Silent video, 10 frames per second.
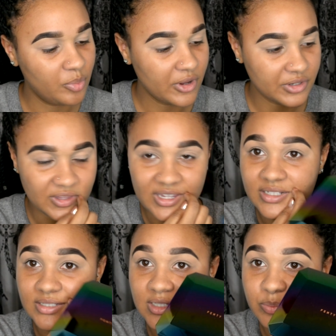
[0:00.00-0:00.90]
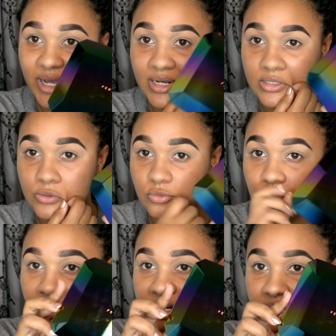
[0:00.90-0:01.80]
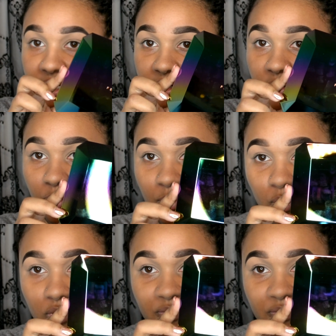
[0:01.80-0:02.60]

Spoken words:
The only thing is this palette has already got all